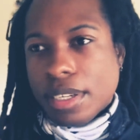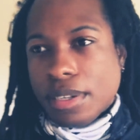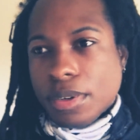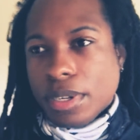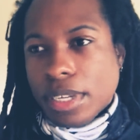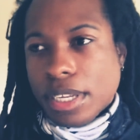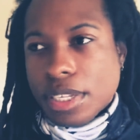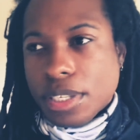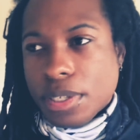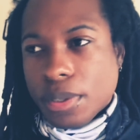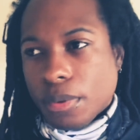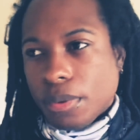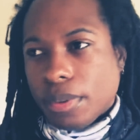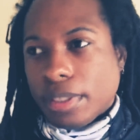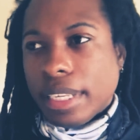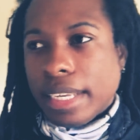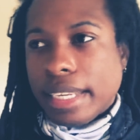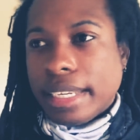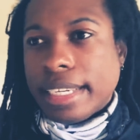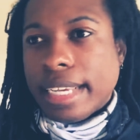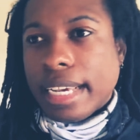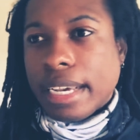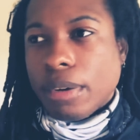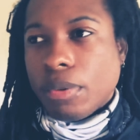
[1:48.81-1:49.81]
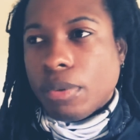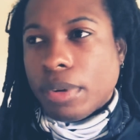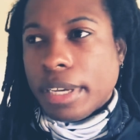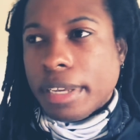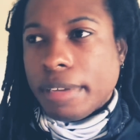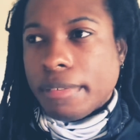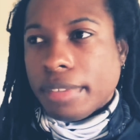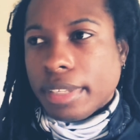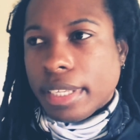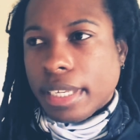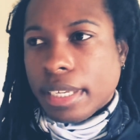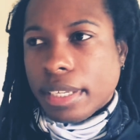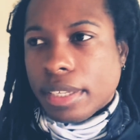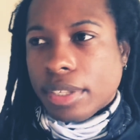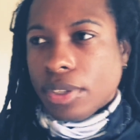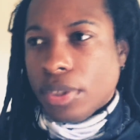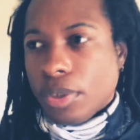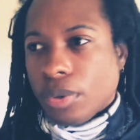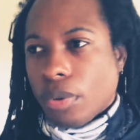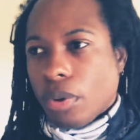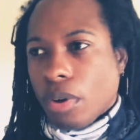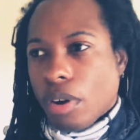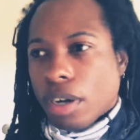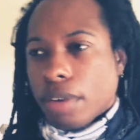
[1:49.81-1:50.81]
It's in that wavelength,
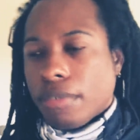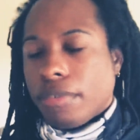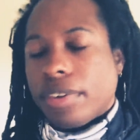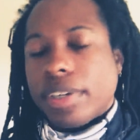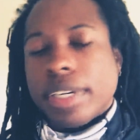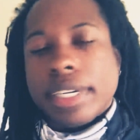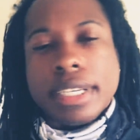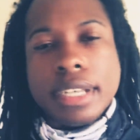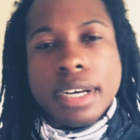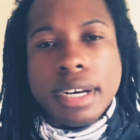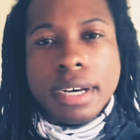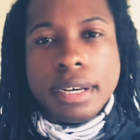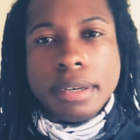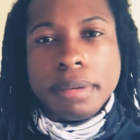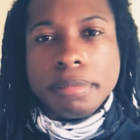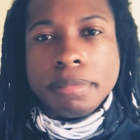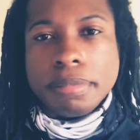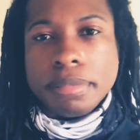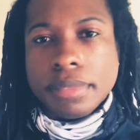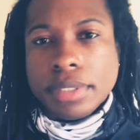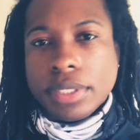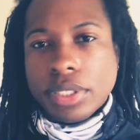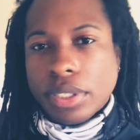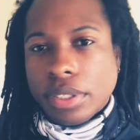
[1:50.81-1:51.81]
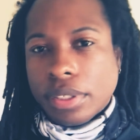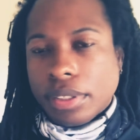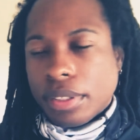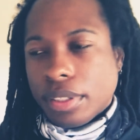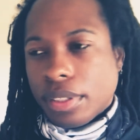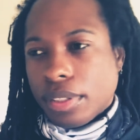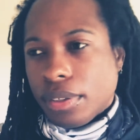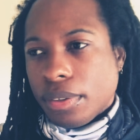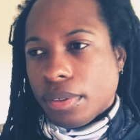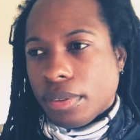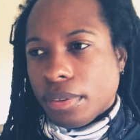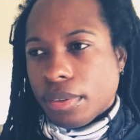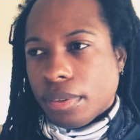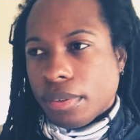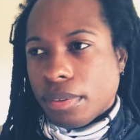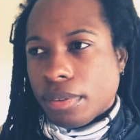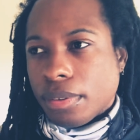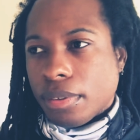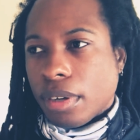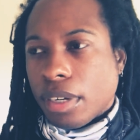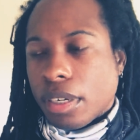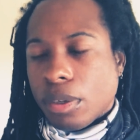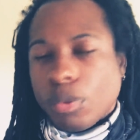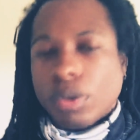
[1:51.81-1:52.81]
you are very calm, you
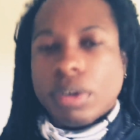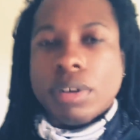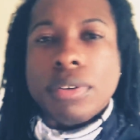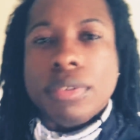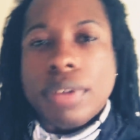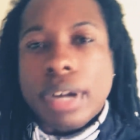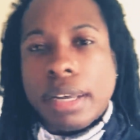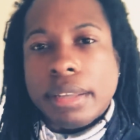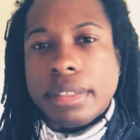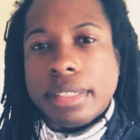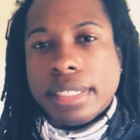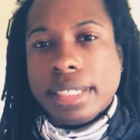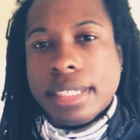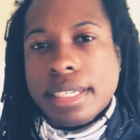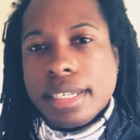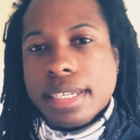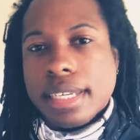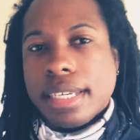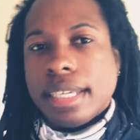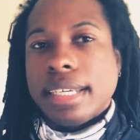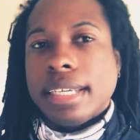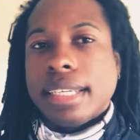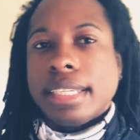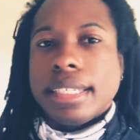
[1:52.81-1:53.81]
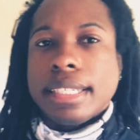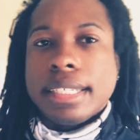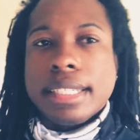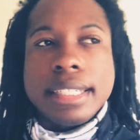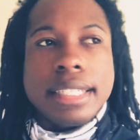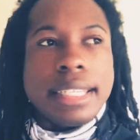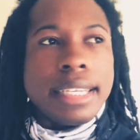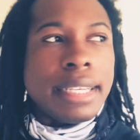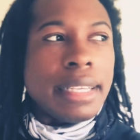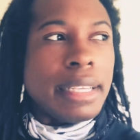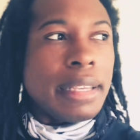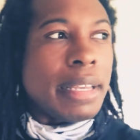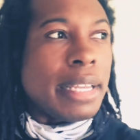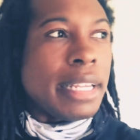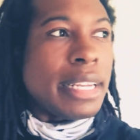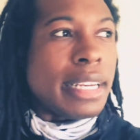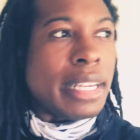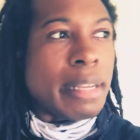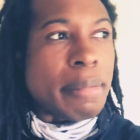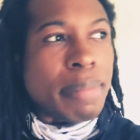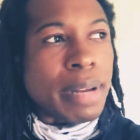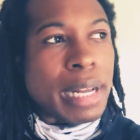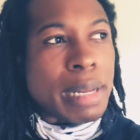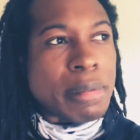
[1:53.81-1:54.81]
are well grounded.
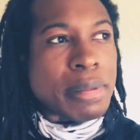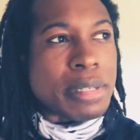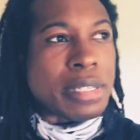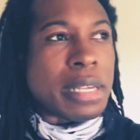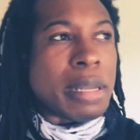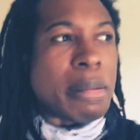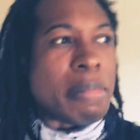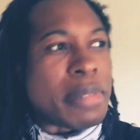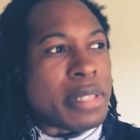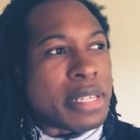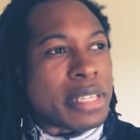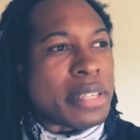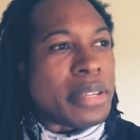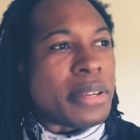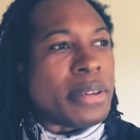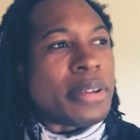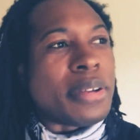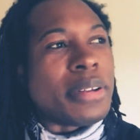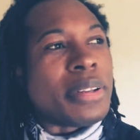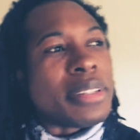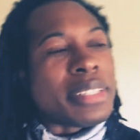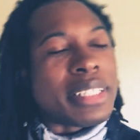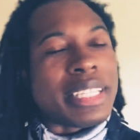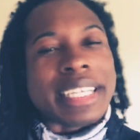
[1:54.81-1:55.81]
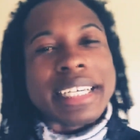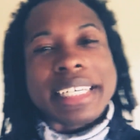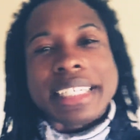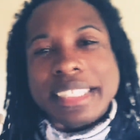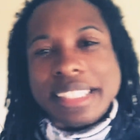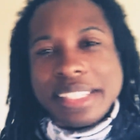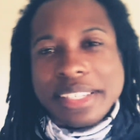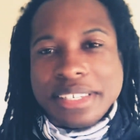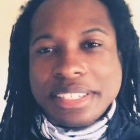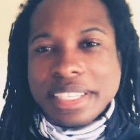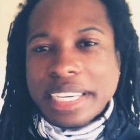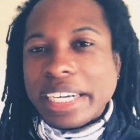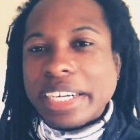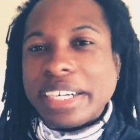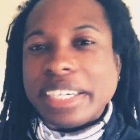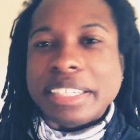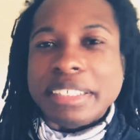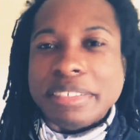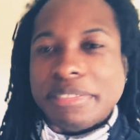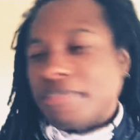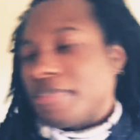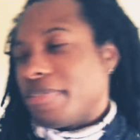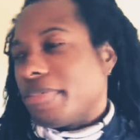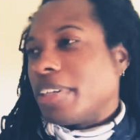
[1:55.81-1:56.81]
Anything pops up to you like a scare in
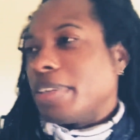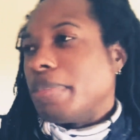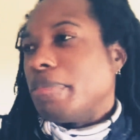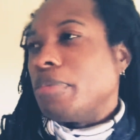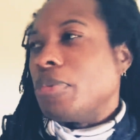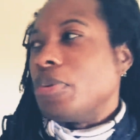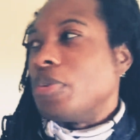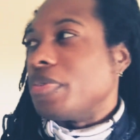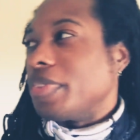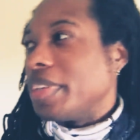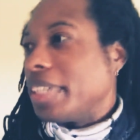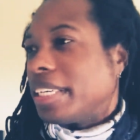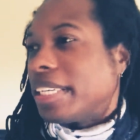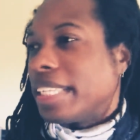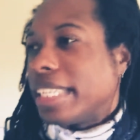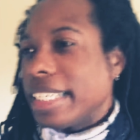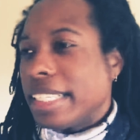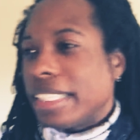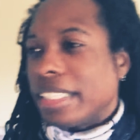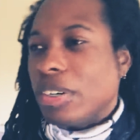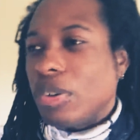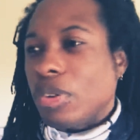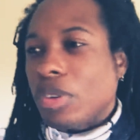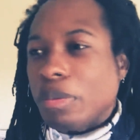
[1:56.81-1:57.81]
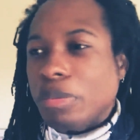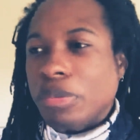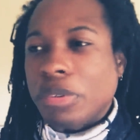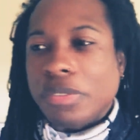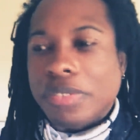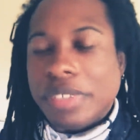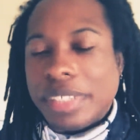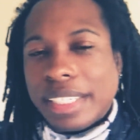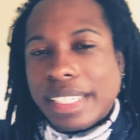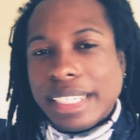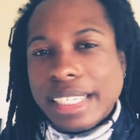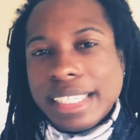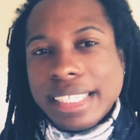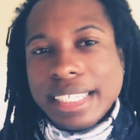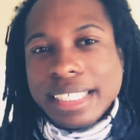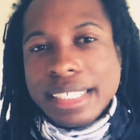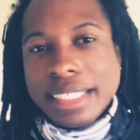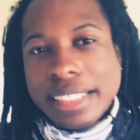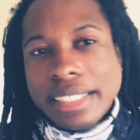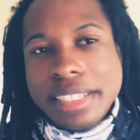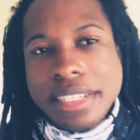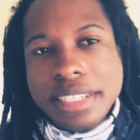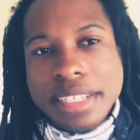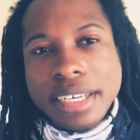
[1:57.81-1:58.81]
a movie, like in a horror movie,
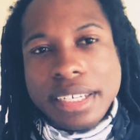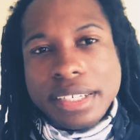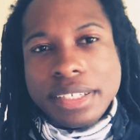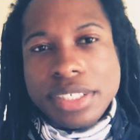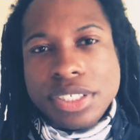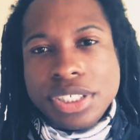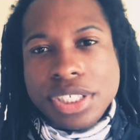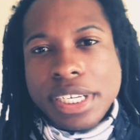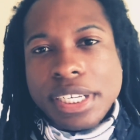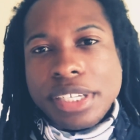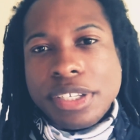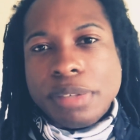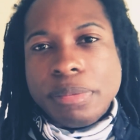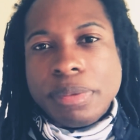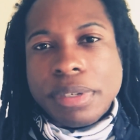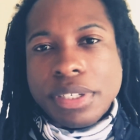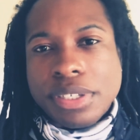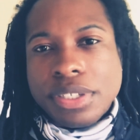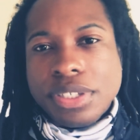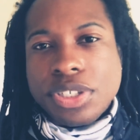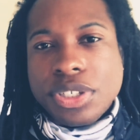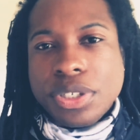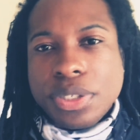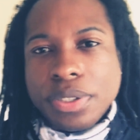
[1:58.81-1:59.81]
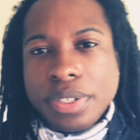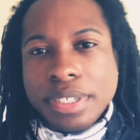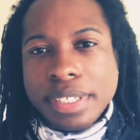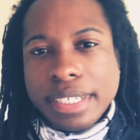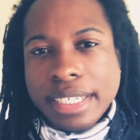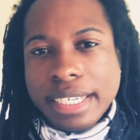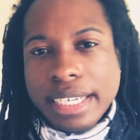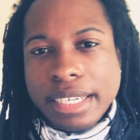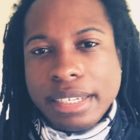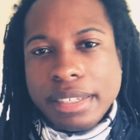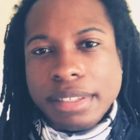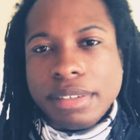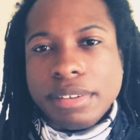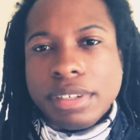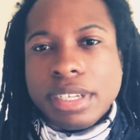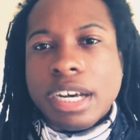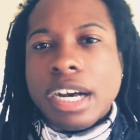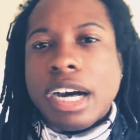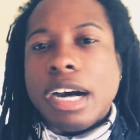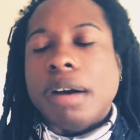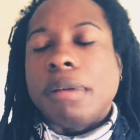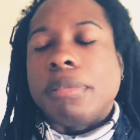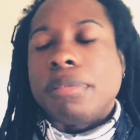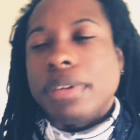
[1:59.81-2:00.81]
it's not gonna shake you because you're in that
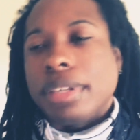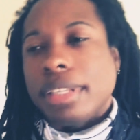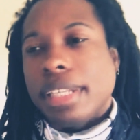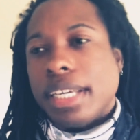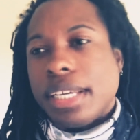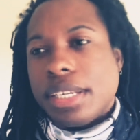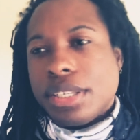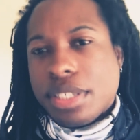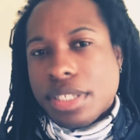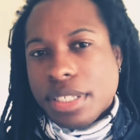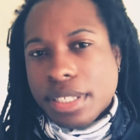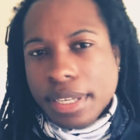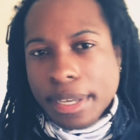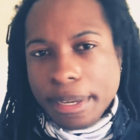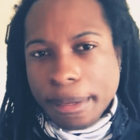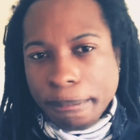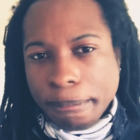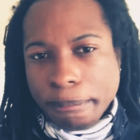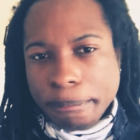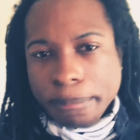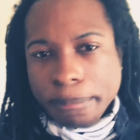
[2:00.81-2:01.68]
calm, relaxed state.